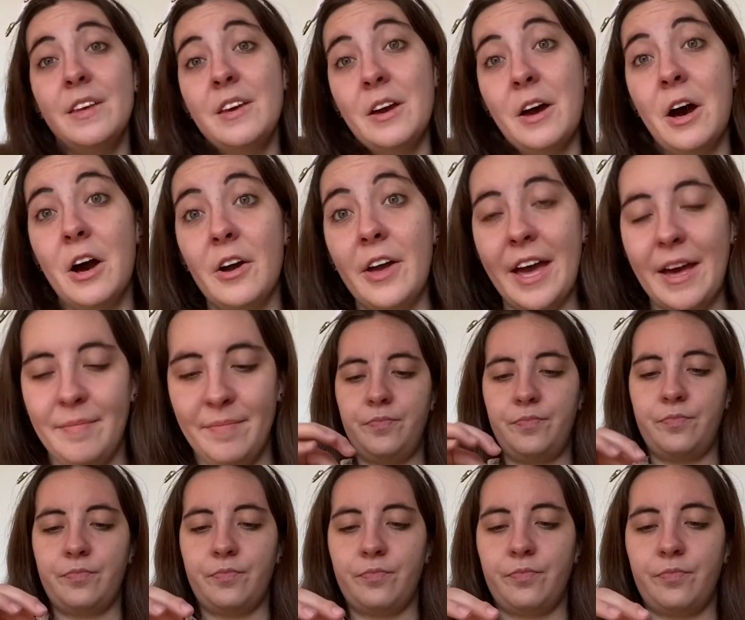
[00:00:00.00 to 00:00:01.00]
Okay,
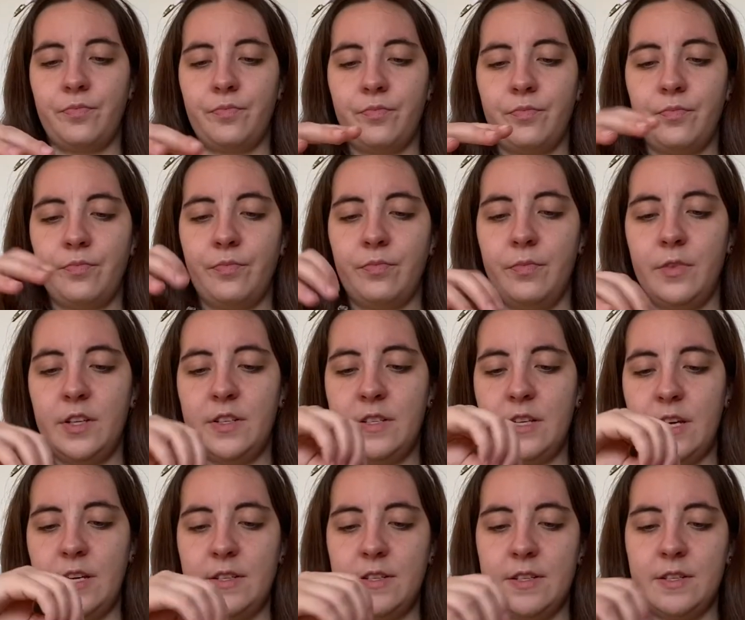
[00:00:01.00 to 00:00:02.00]
the
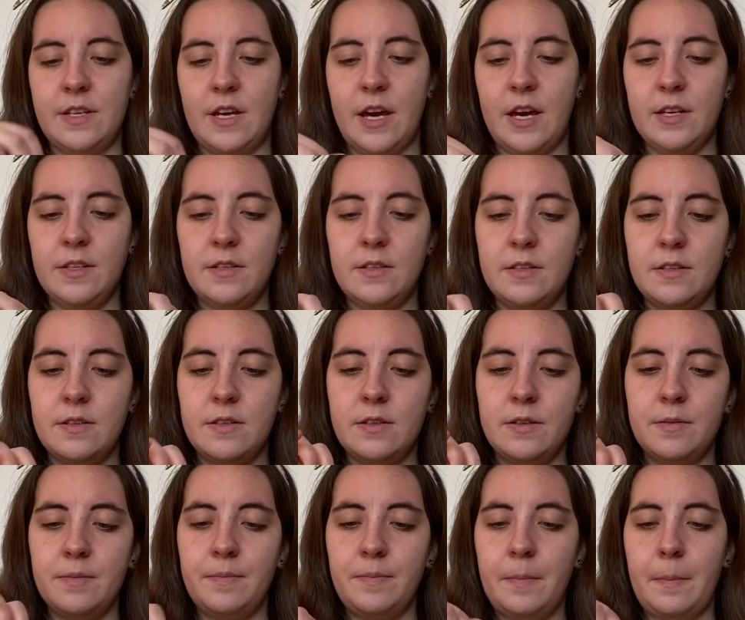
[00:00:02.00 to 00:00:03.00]
taste test,
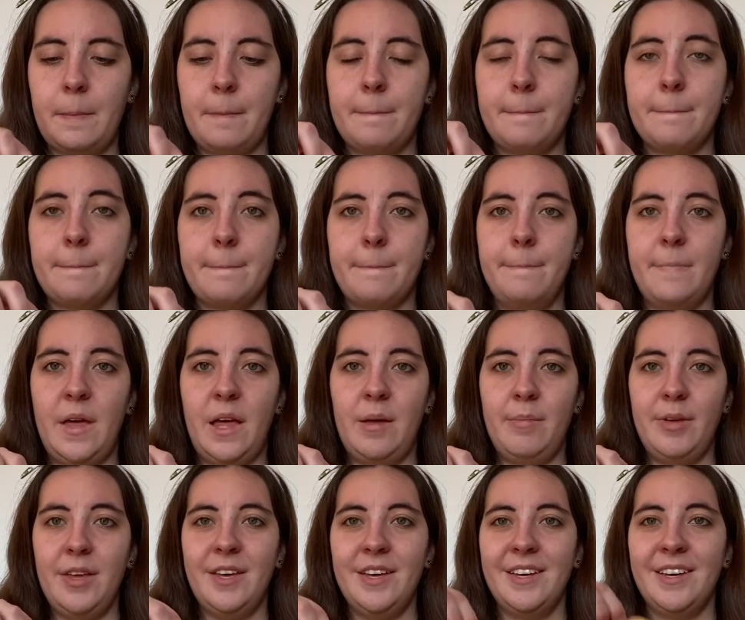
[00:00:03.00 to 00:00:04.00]

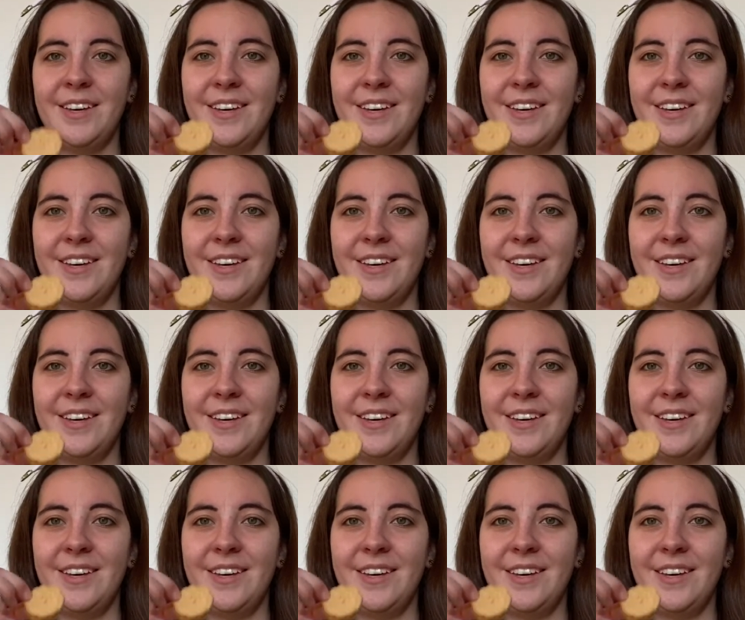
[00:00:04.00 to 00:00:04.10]
maybe.